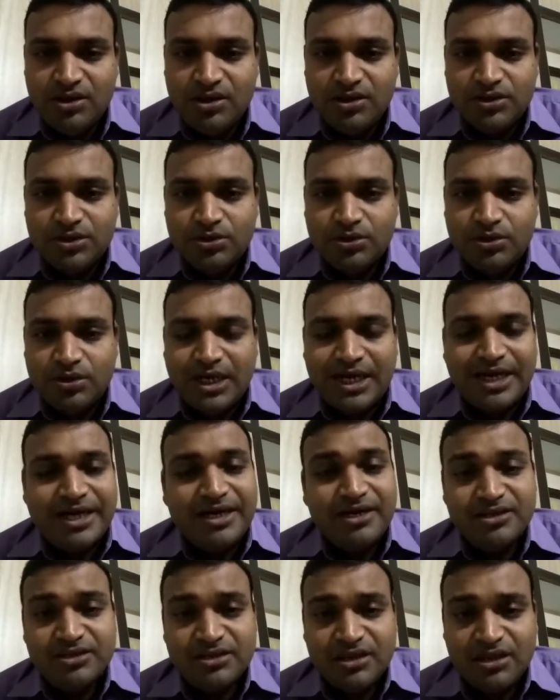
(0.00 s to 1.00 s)
so you can
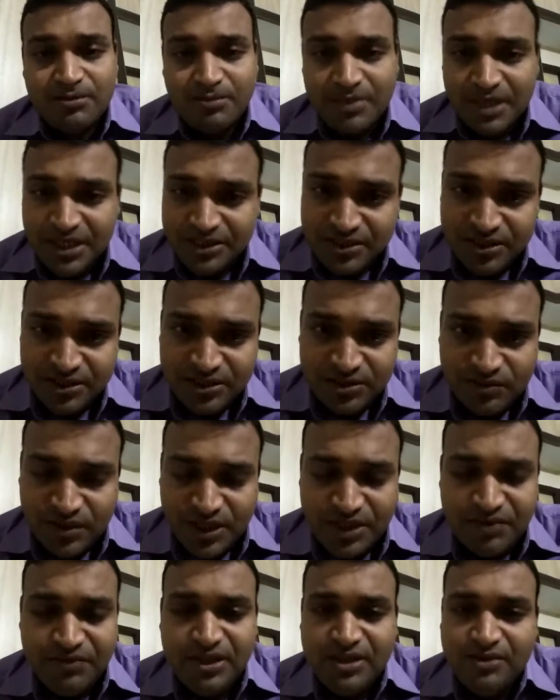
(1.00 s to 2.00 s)
understand the places
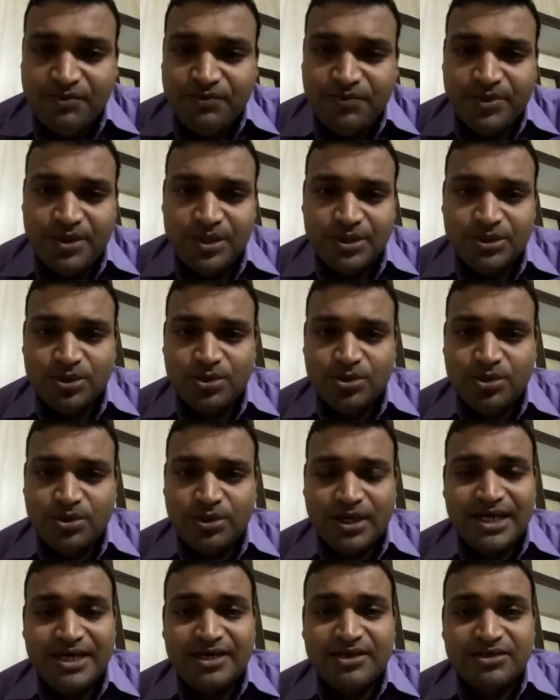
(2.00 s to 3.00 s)
very well. So you
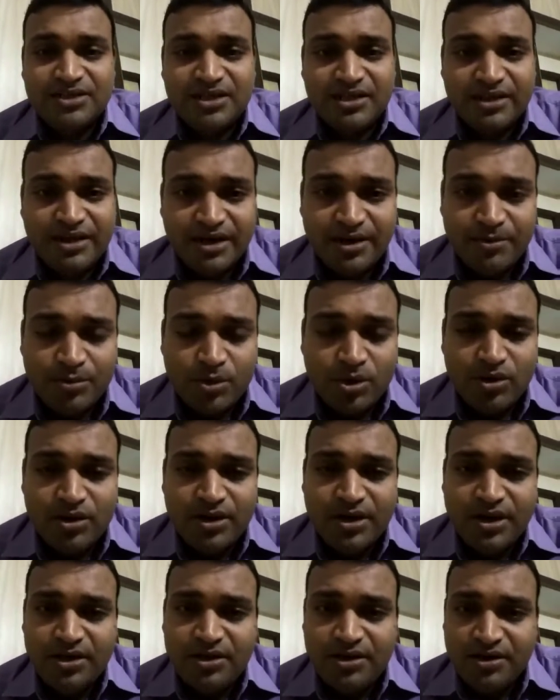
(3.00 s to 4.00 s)
can understand the grape
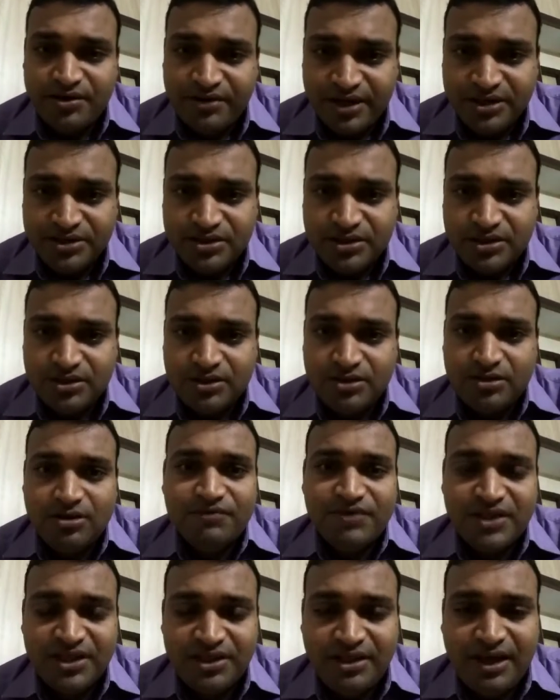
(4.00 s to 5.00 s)
quality, the region, the
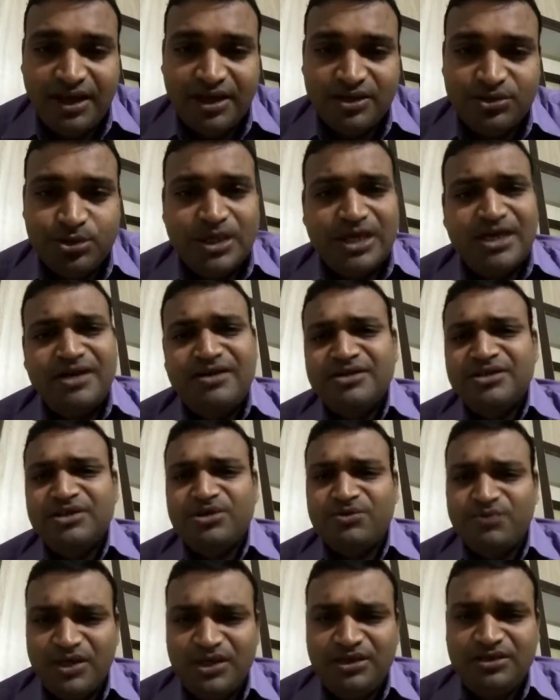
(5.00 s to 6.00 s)
vintage. You can
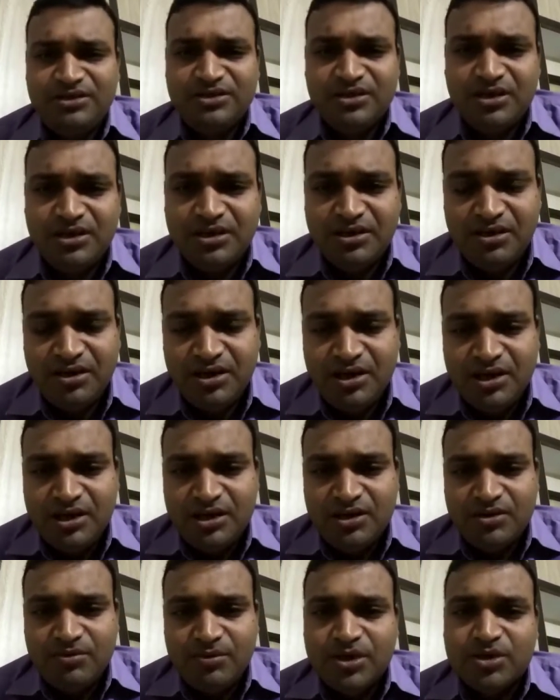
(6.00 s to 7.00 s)
understand very easily,
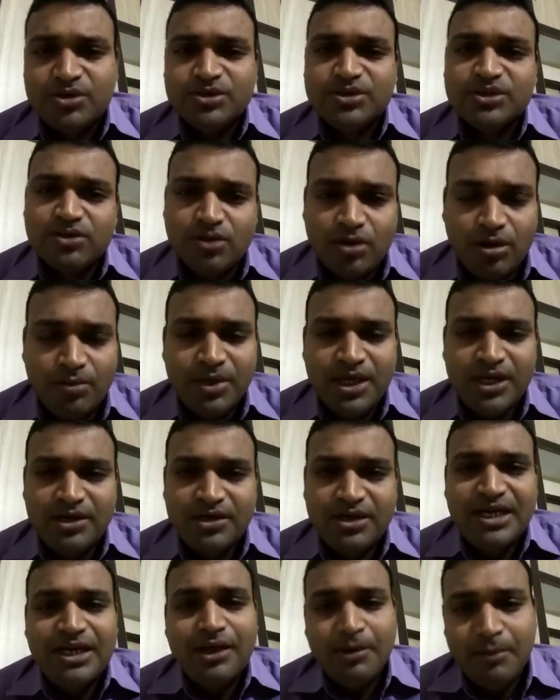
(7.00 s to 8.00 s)
because it's common
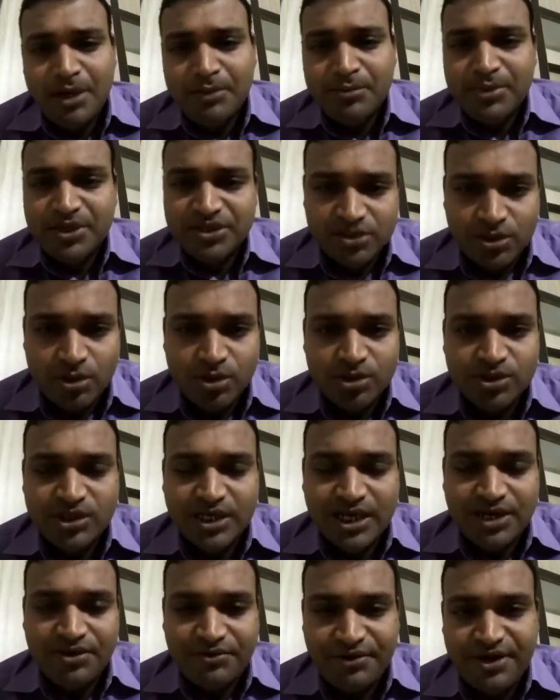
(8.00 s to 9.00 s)
English. A layman person also
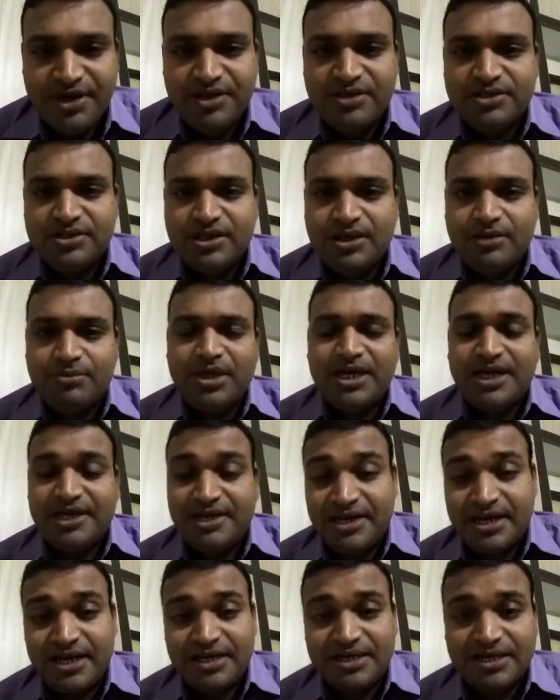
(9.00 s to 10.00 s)
can read this label
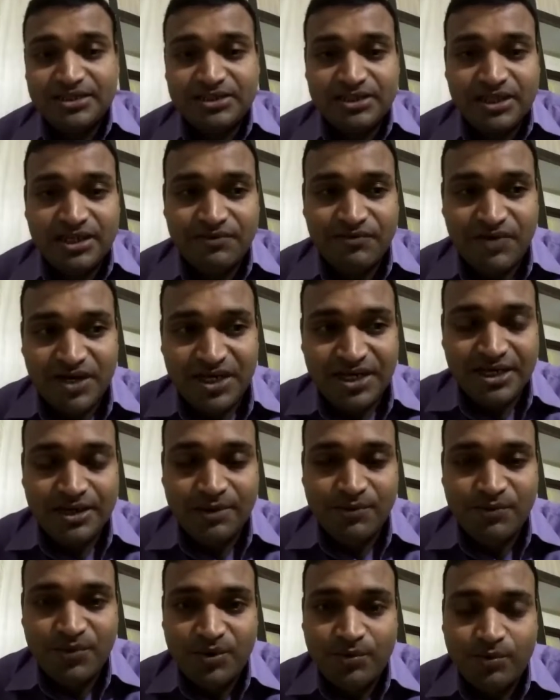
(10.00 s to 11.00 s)
and understand where it
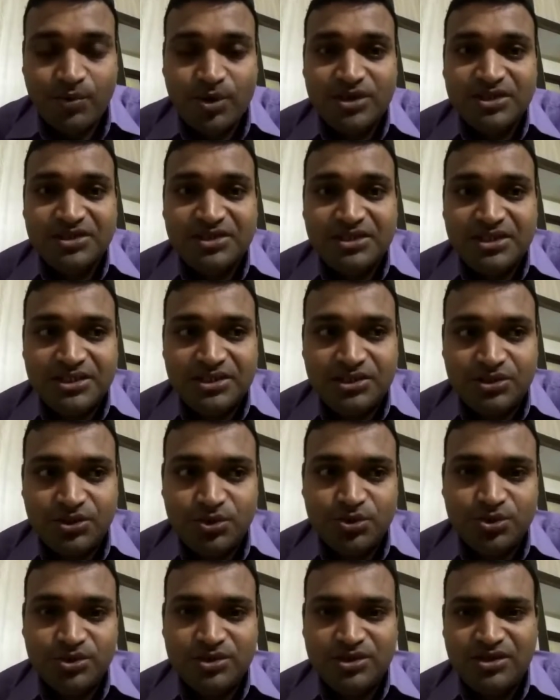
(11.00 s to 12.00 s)
come from, what is this
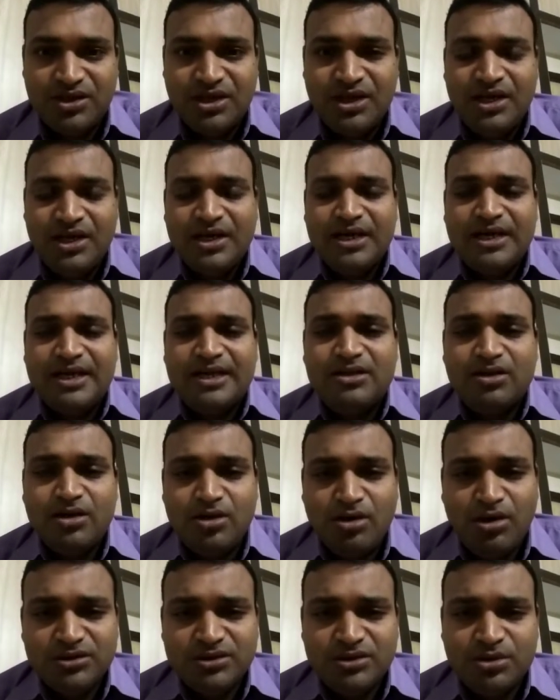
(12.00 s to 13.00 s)
use. And the
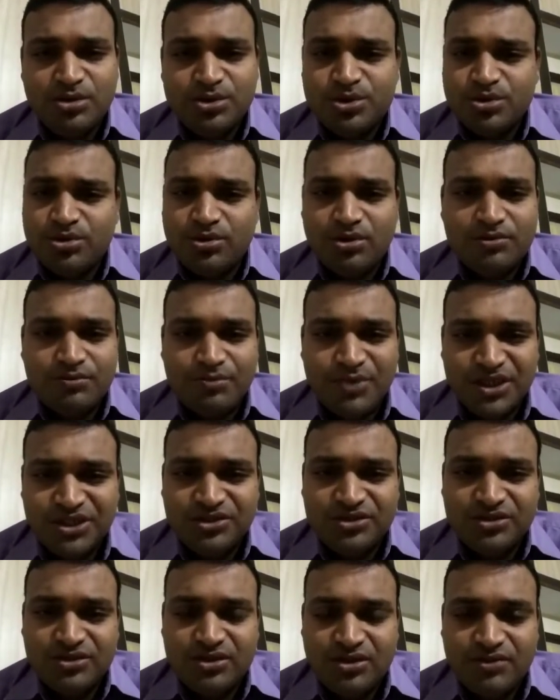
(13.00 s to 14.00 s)
laws also not
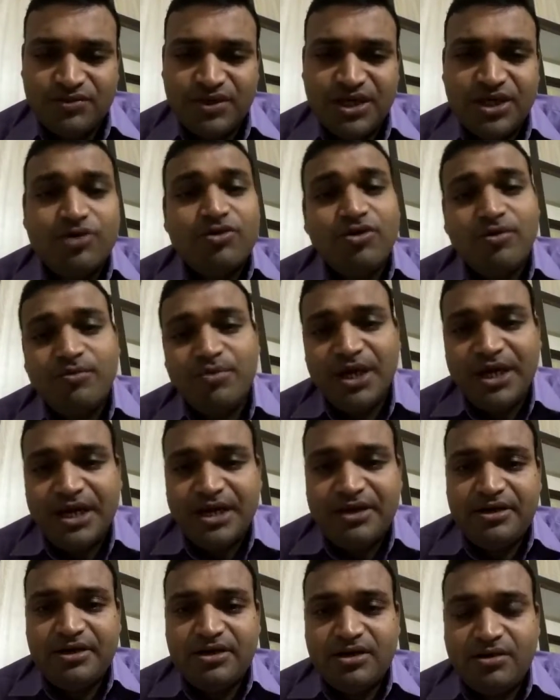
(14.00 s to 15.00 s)
much very
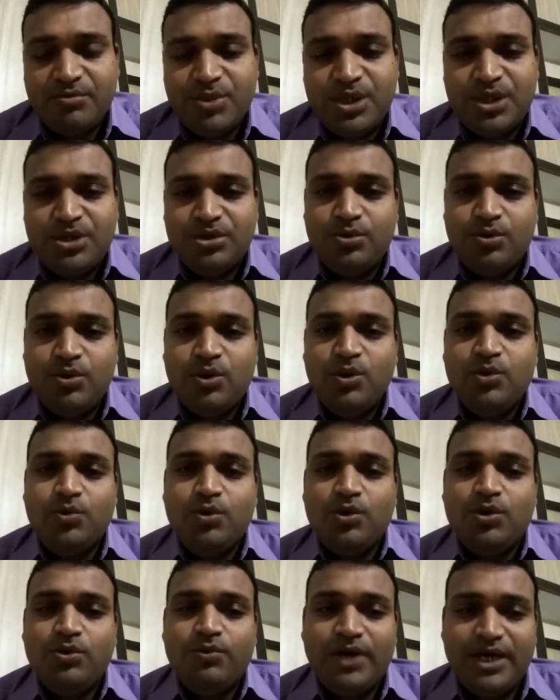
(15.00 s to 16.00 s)
complicated compared to the old
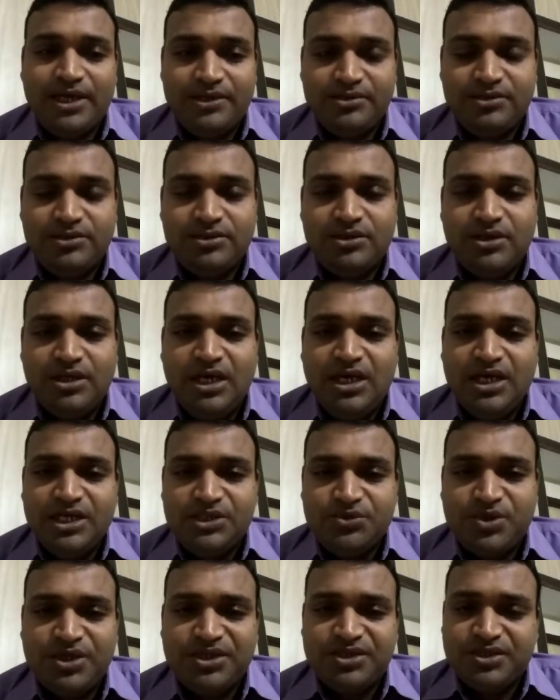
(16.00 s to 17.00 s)
world wines. It's
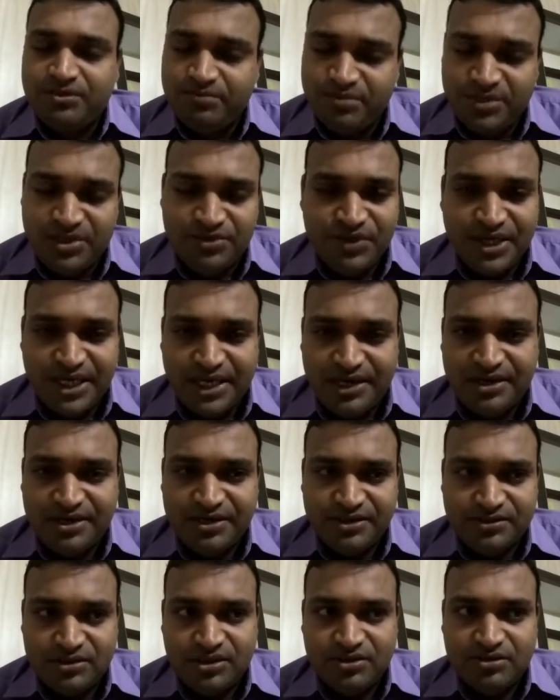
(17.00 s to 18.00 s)
very simple, we can
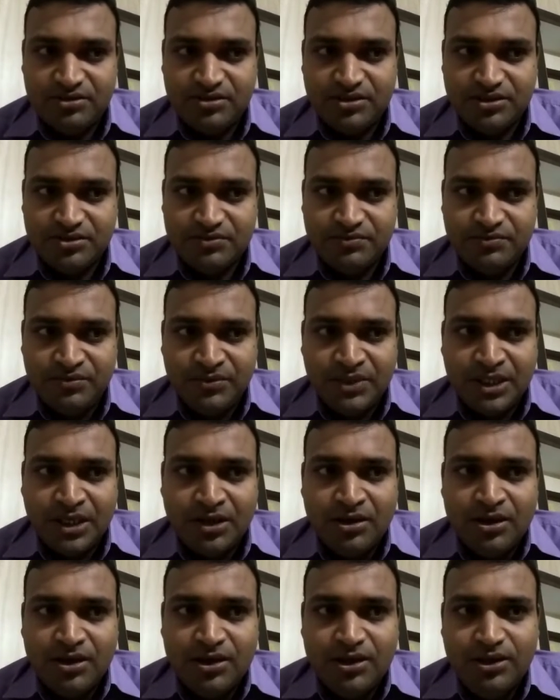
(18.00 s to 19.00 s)
understand this.
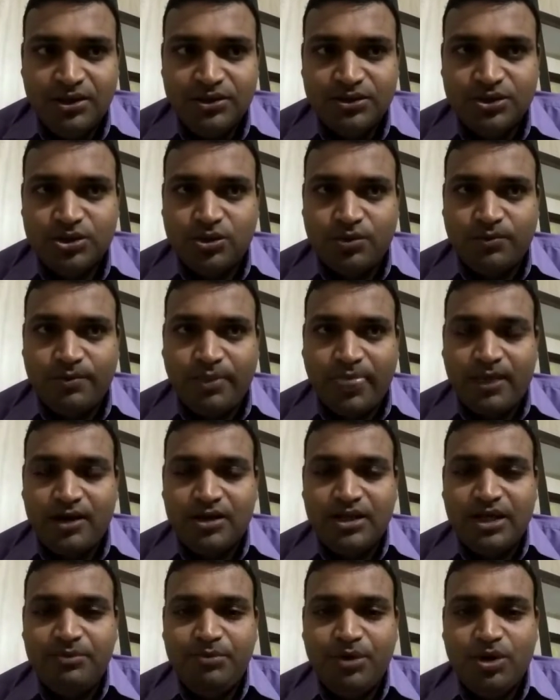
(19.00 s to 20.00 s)
So
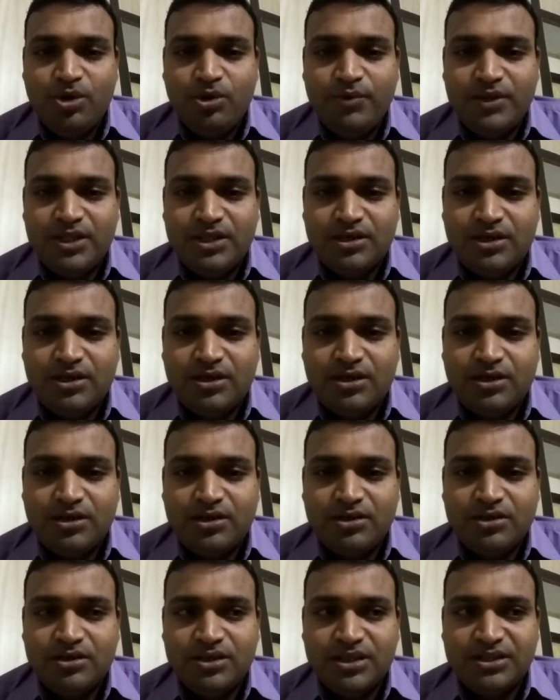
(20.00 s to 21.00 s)
let me go with
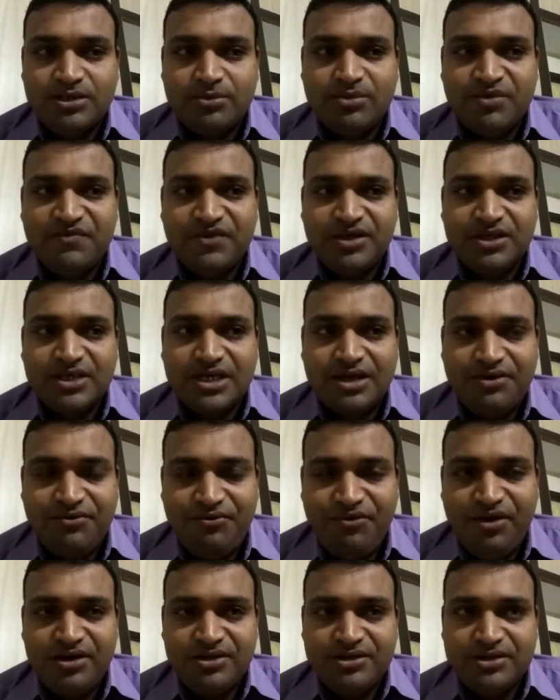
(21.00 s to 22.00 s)
some of the
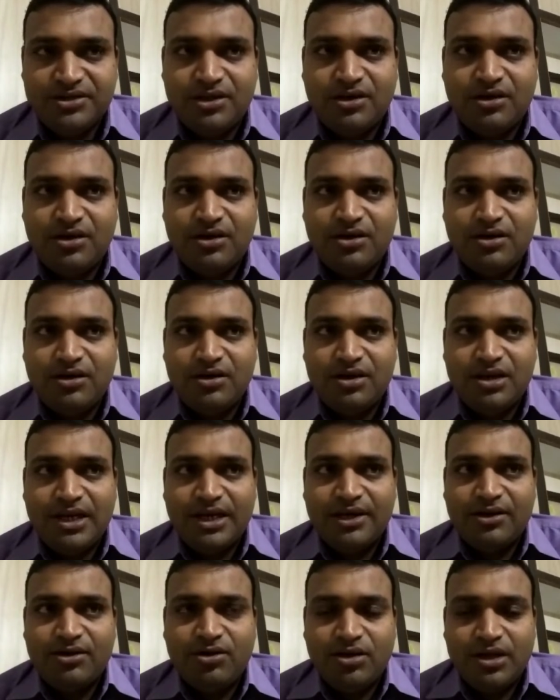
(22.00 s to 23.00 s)
countries,
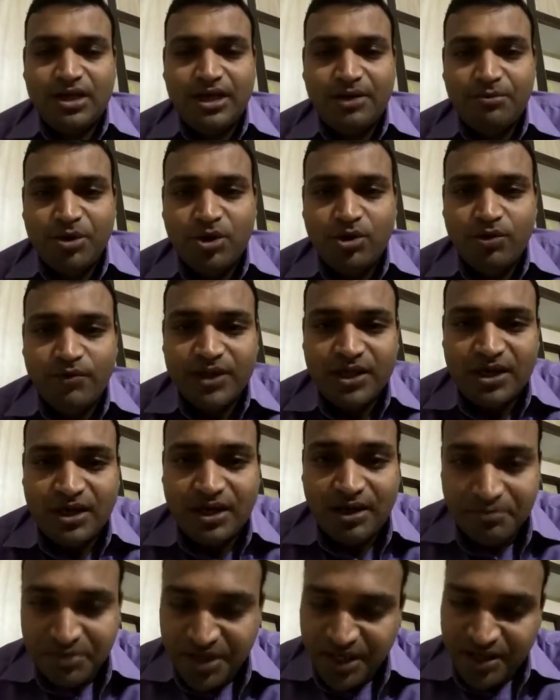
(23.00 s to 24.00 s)
let me go with an
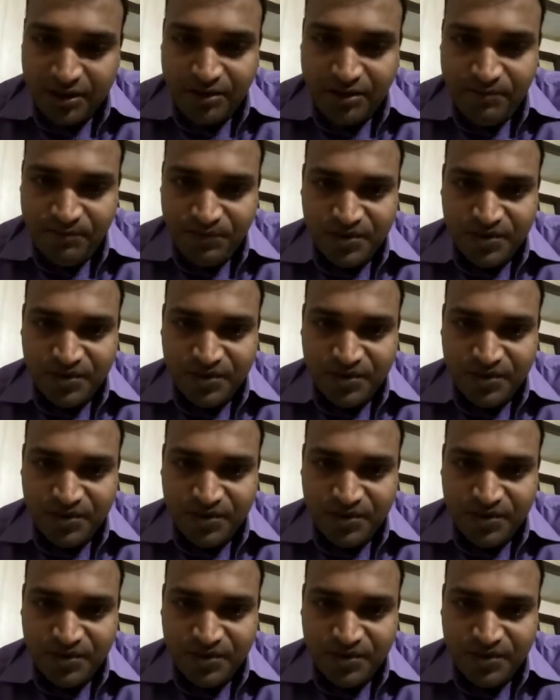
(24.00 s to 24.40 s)
America